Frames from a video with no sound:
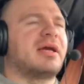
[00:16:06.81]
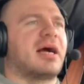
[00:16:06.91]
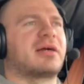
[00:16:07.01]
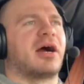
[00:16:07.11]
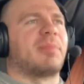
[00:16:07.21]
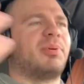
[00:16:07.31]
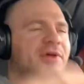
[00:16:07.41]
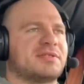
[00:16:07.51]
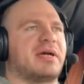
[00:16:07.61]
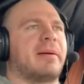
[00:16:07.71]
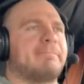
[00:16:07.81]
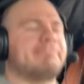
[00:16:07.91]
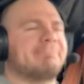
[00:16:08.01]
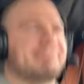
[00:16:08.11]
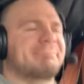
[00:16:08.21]
a car pulls up,
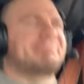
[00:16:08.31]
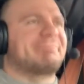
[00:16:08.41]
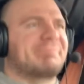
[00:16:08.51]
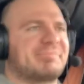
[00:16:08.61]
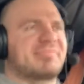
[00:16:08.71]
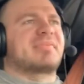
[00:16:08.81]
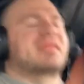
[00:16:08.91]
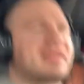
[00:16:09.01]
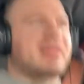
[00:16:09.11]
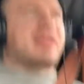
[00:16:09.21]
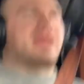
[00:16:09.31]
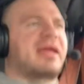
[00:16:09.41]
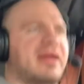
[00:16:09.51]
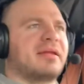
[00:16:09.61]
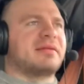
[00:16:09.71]

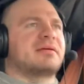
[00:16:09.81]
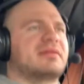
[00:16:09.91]
and